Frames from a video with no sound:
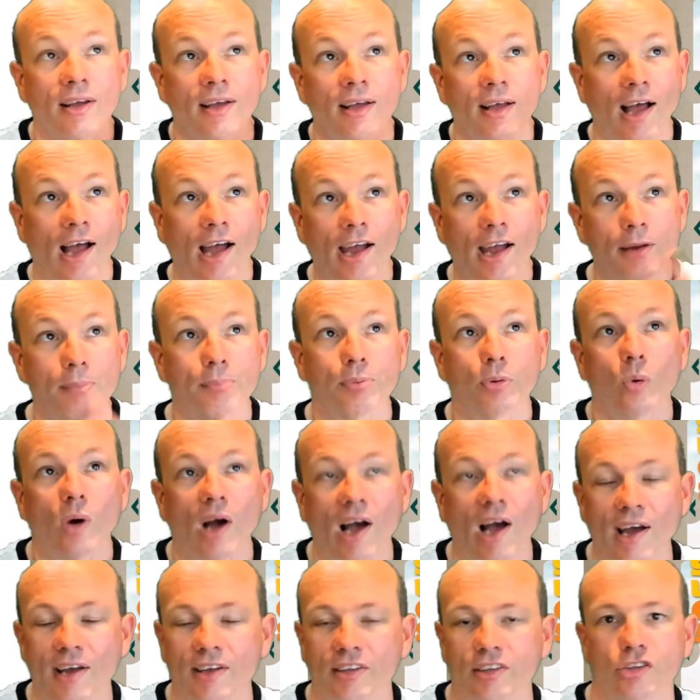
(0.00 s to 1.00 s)
April
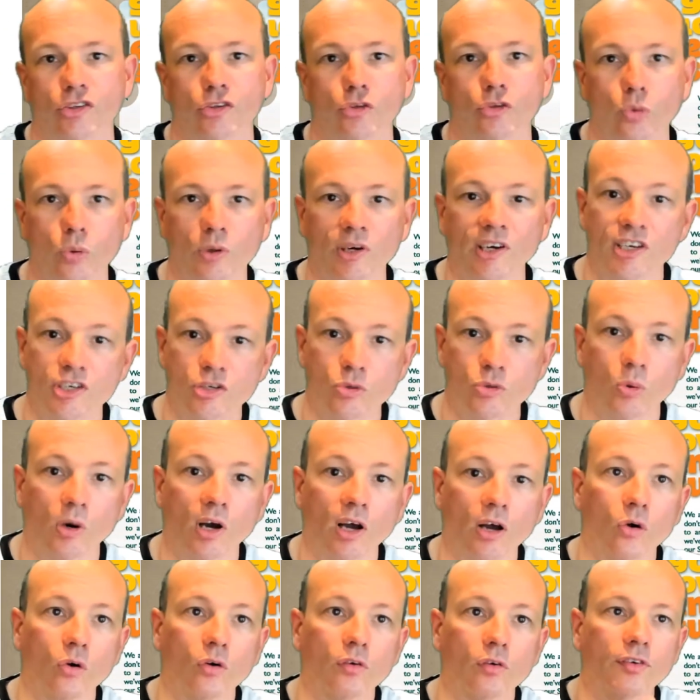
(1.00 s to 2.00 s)
8th,
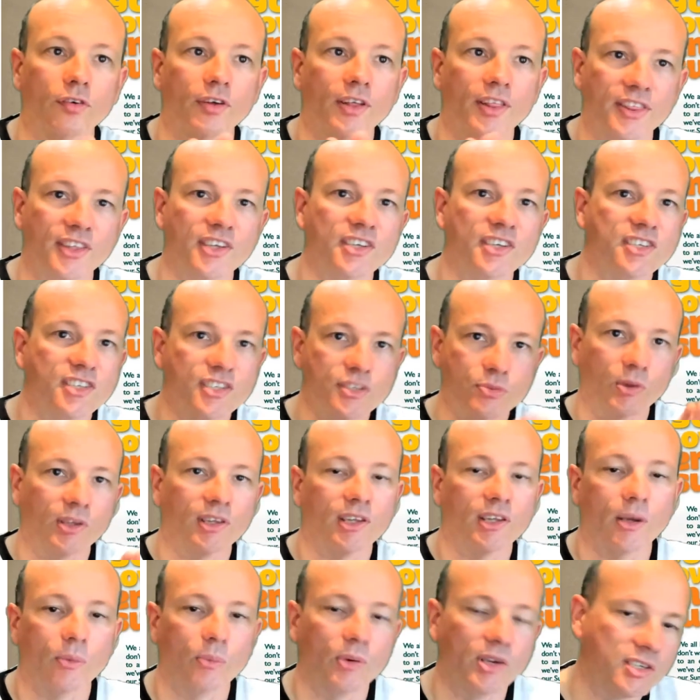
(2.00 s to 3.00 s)
2012, this is when
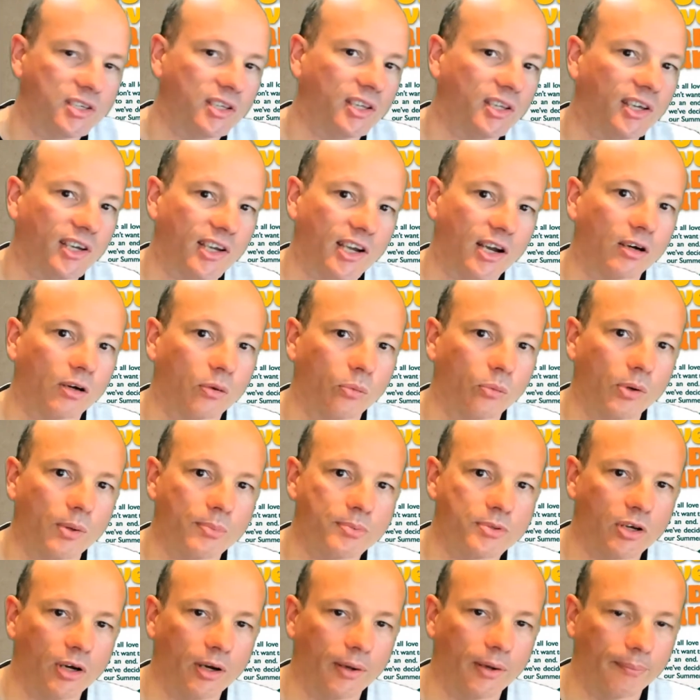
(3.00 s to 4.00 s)
they went to their current
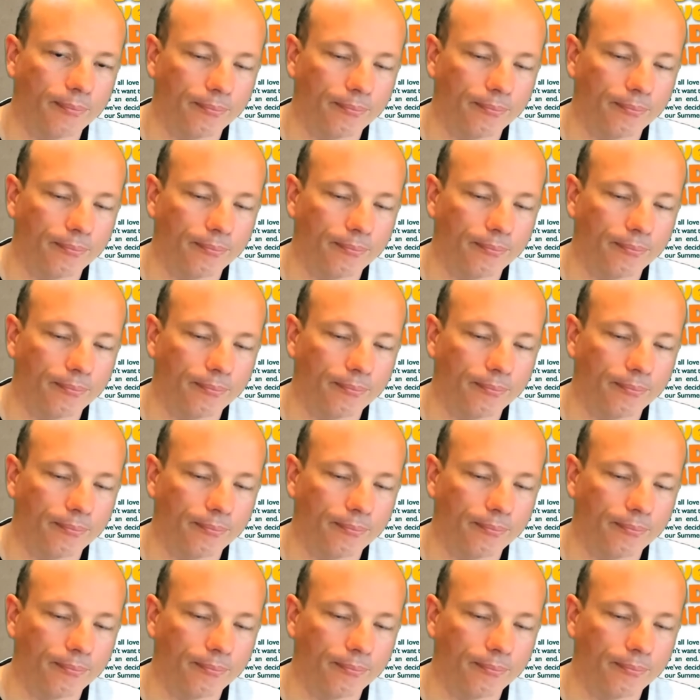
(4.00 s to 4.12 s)
website.